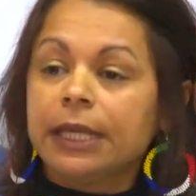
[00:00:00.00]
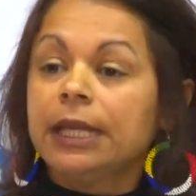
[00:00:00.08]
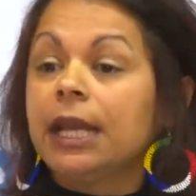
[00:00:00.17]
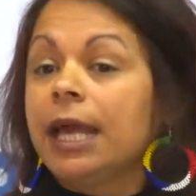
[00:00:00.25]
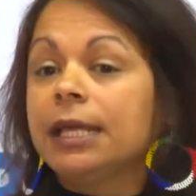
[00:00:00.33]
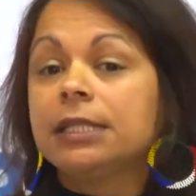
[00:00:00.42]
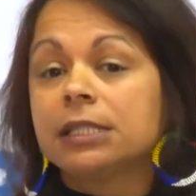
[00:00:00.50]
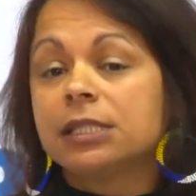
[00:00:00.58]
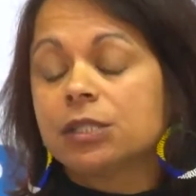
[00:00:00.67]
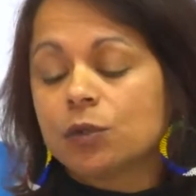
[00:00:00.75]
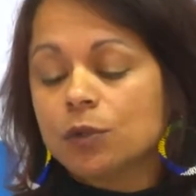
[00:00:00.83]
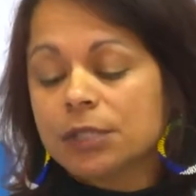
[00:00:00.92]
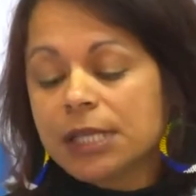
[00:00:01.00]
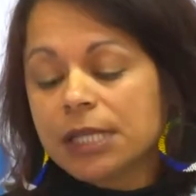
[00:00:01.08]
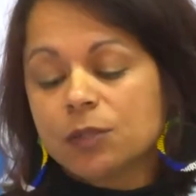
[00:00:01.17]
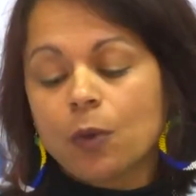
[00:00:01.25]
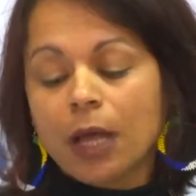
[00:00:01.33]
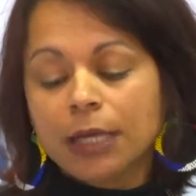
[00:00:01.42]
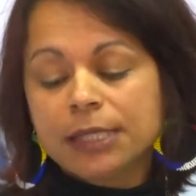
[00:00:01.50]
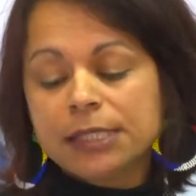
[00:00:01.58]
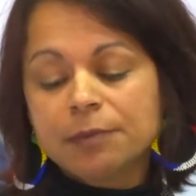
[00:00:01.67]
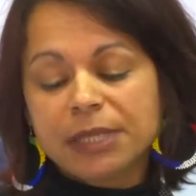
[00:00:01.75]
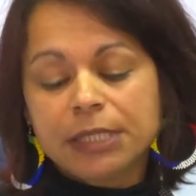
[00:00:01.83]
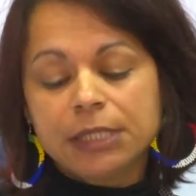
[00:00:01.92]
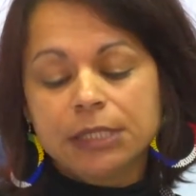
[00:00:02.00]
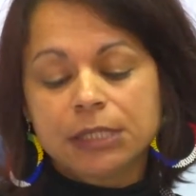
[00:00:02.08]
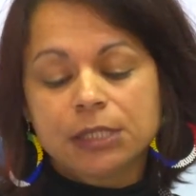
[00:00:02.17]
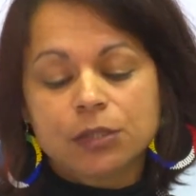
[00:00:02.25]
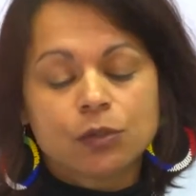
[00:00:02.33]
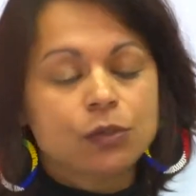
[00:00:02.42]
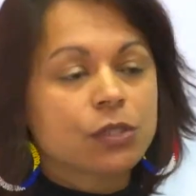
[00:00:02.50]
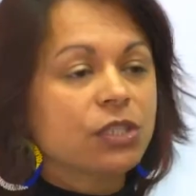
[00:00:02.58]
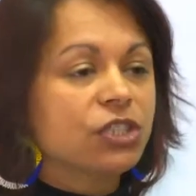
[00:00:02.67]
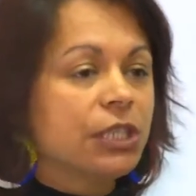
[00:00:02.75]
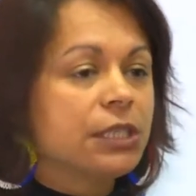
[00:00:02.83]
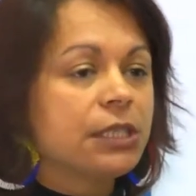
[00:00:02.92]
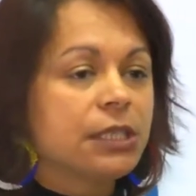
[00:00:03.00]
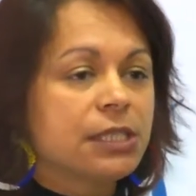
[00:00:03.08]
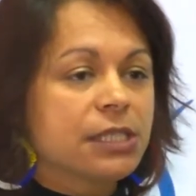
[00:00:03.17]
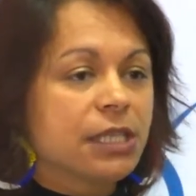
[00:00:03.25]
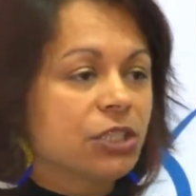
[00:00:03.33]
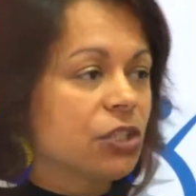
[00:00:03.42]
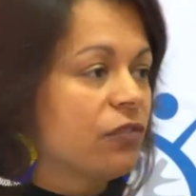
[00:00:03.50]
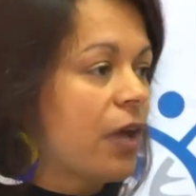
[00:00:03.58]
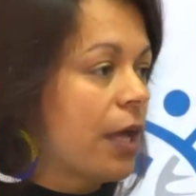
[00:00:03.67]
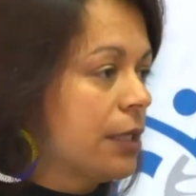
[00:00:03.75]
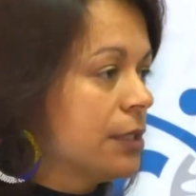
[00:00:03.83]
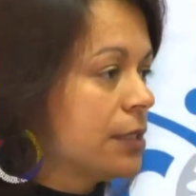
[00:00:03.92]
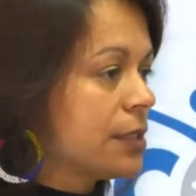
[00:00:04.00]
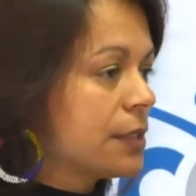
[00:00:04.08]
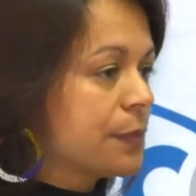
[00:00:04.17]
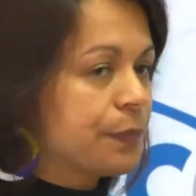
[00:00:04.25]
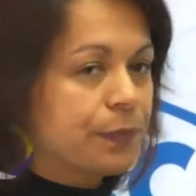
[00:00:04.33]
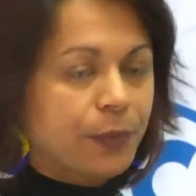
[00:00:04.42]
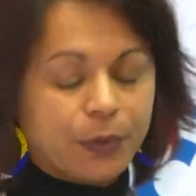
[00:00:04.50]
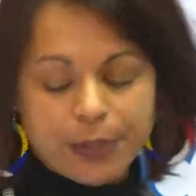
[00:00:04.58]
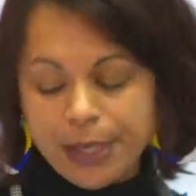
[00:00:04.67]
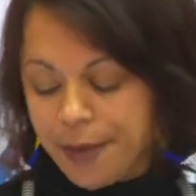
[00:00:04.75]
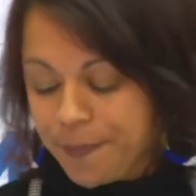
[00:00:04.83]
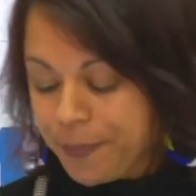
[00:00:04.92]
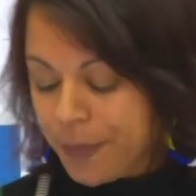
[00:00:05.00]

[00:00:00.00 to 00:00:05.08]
in lay discourse, as well as in media discourse on gendered and sexual violence. Okay?